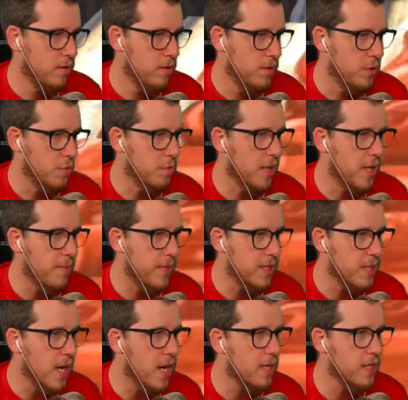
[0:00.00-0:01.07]
You're blaming
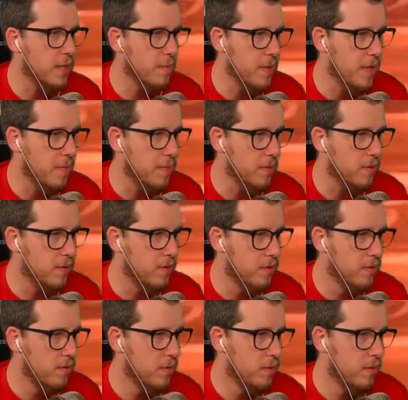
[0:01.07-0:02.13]
toxic people
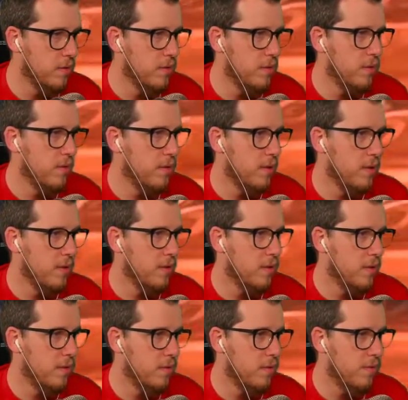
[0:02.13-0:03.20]

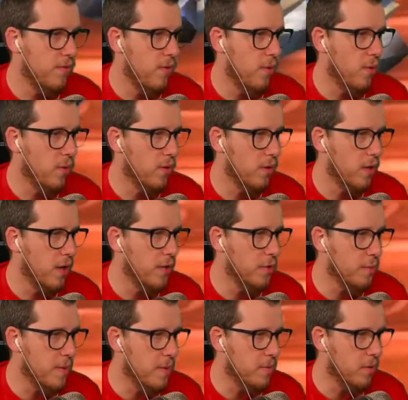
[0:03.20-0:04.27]
for other
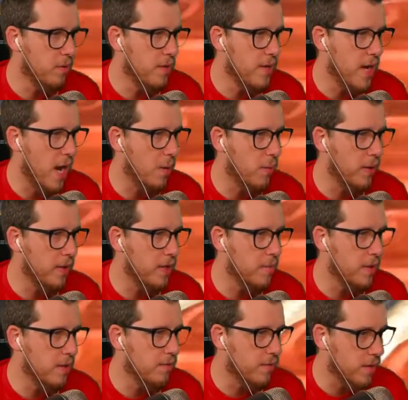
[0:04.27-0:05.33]
people not wanting to
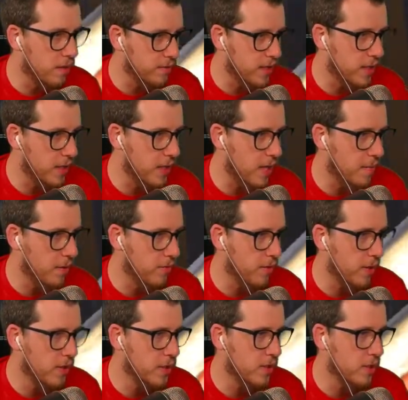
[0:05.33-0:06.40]
be involved in a gaming
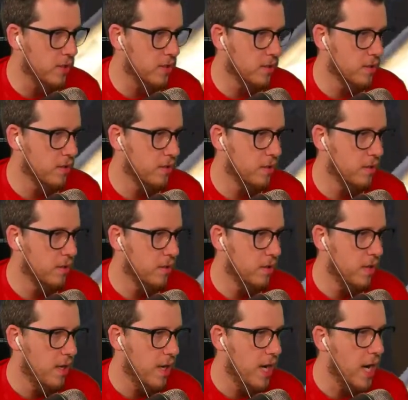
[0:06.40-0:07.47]
franchise.
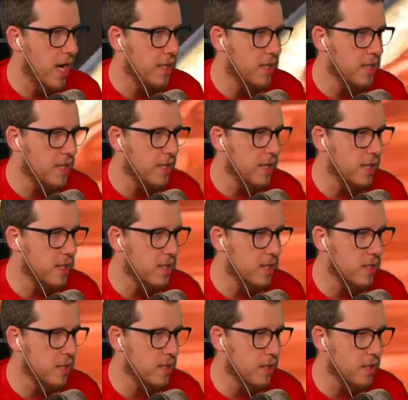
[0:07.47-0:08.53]
I just think
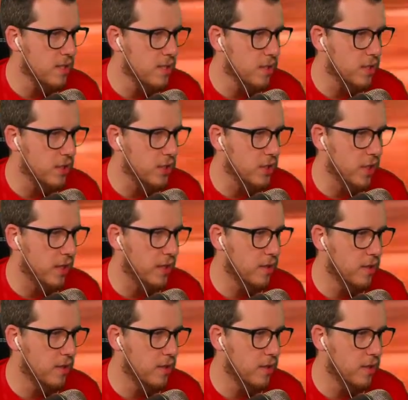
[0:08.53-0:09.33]
that's such shit.